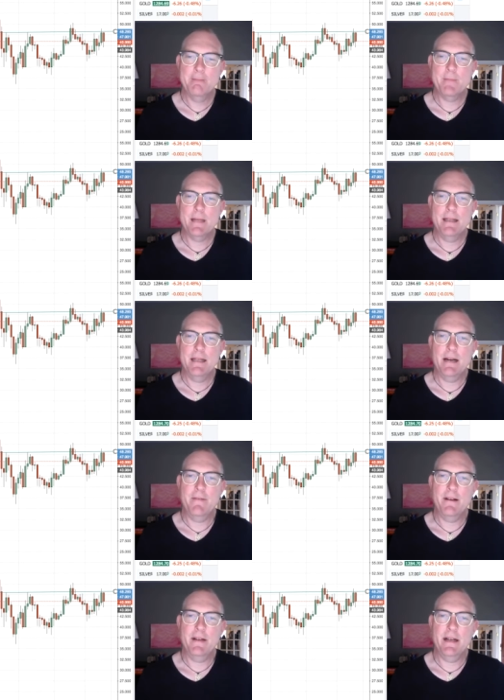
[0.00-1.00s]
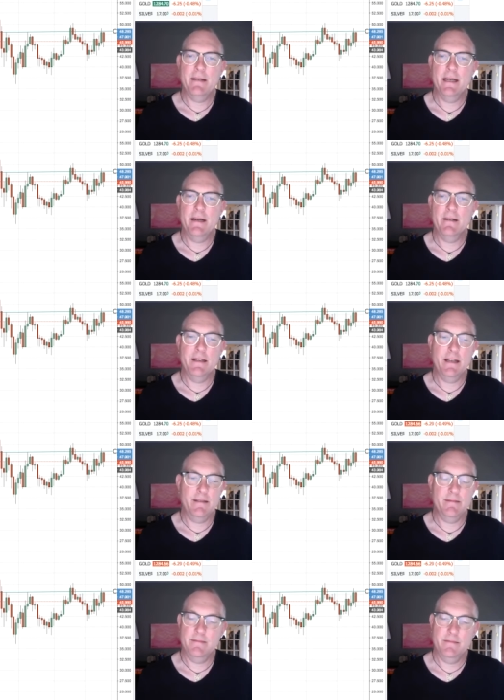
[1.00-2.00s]
and then I found out later that
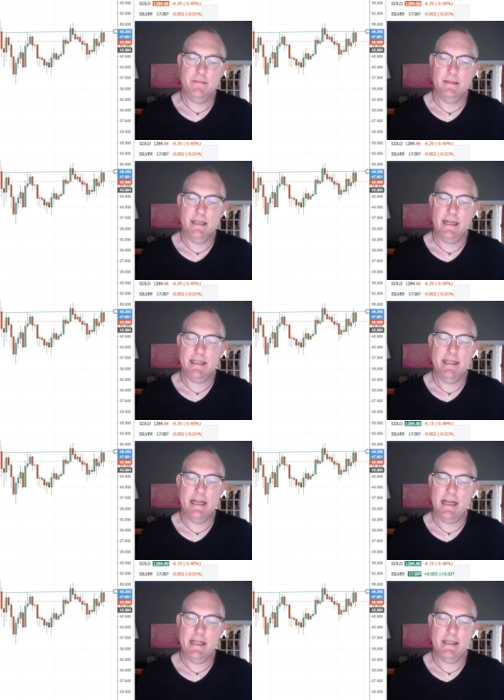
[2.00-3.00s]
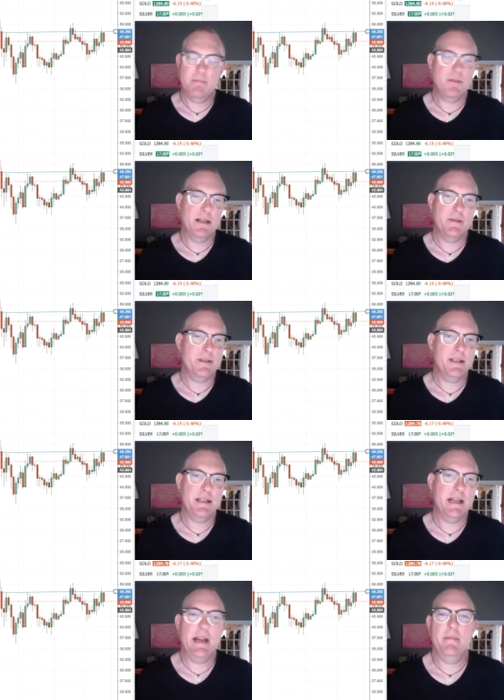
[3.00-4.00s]
the next day this price was the
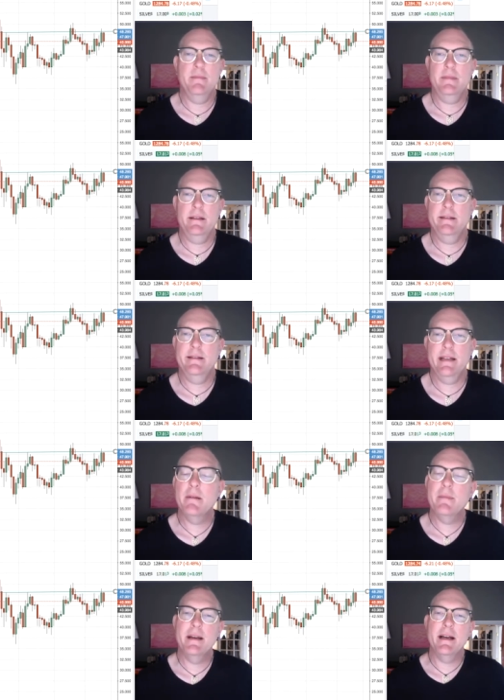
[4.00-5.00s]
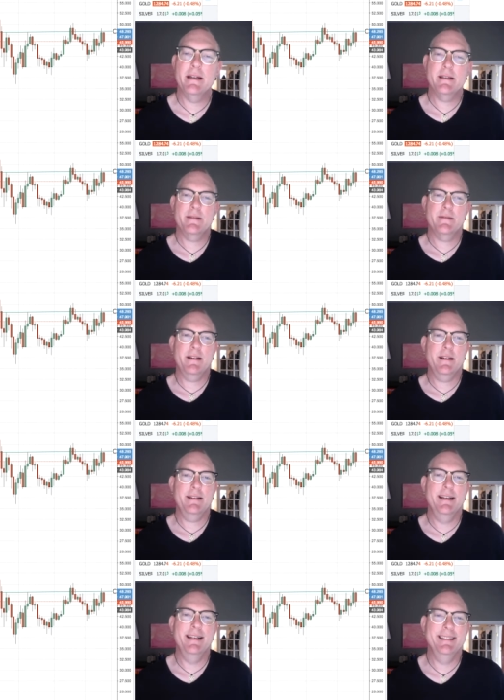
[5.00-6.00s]
same. That would be nice, right?
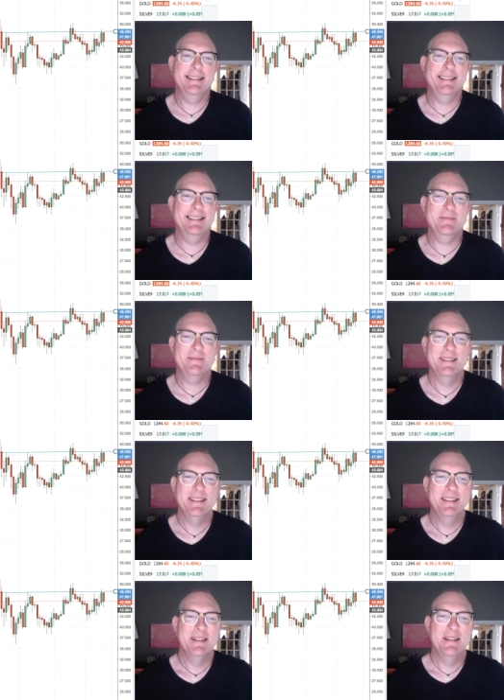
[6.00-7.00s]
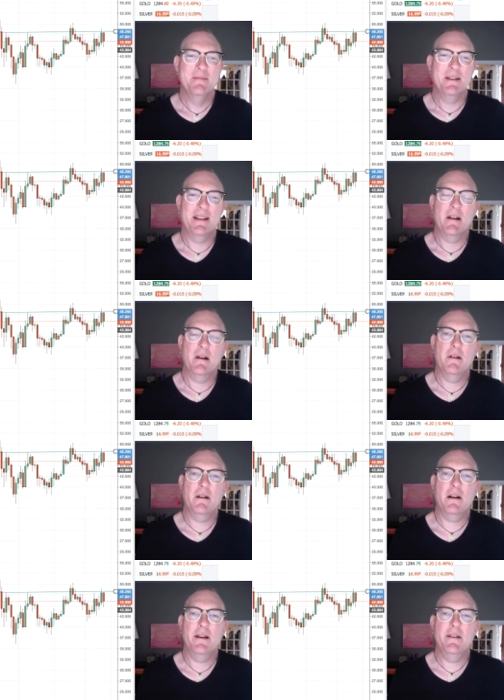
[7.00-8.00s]
But they go, oh,
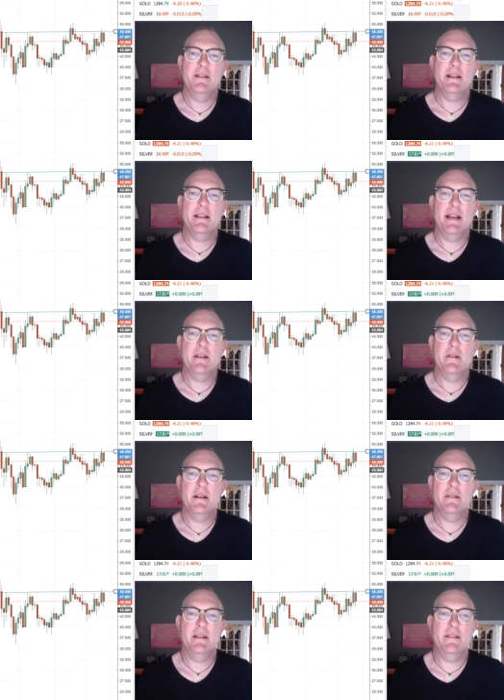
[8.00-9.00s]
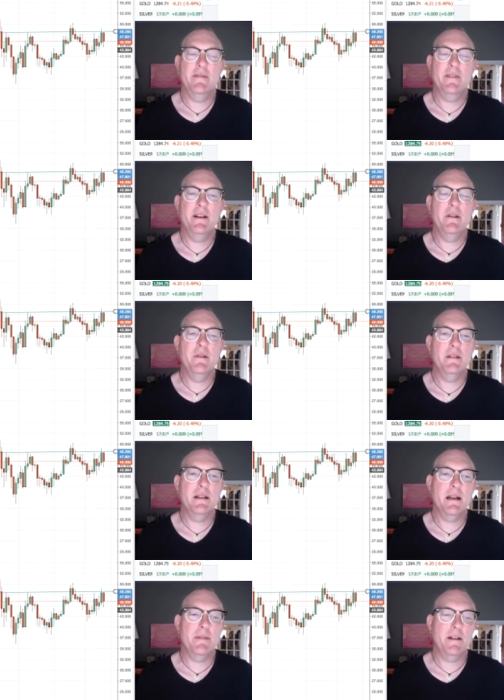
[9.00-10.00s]
are you using Litecoin? And for you, the
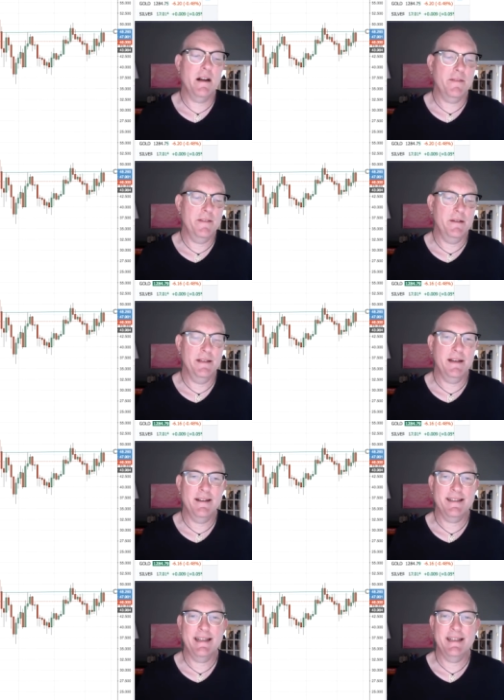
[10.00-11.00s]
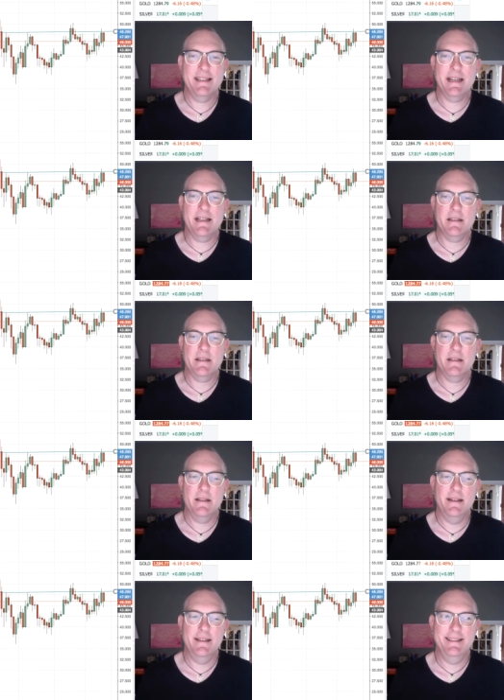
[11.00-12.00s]
cup of coffee only costs ten cents,
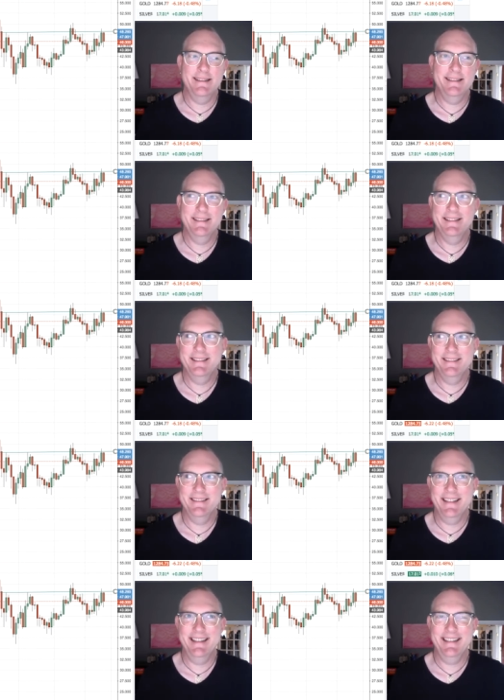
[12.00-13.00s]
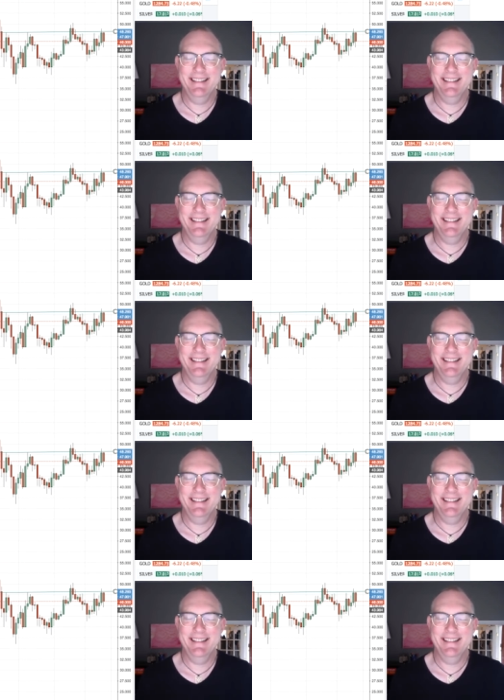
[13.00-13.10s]
right?